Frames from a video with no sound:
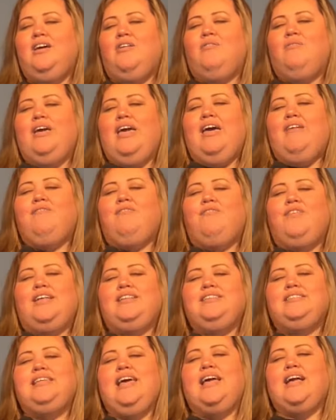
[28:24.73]
we have
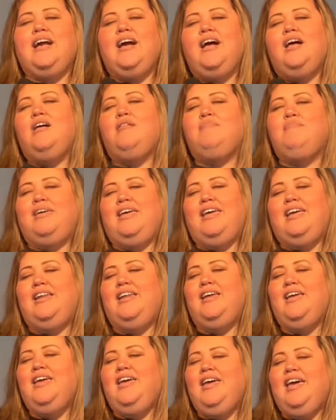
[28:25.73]
friends that come
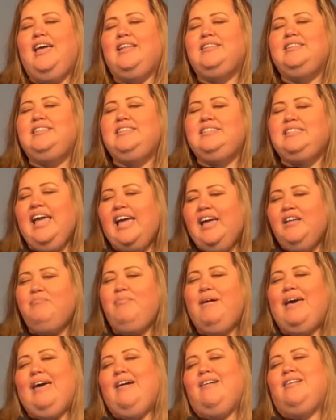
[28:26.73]
in and
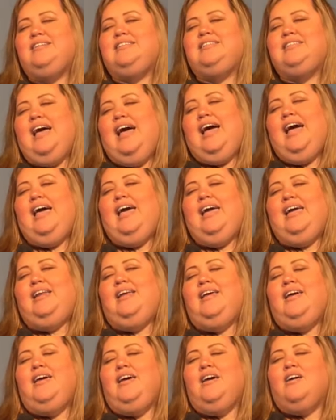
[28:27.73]
stand by our side,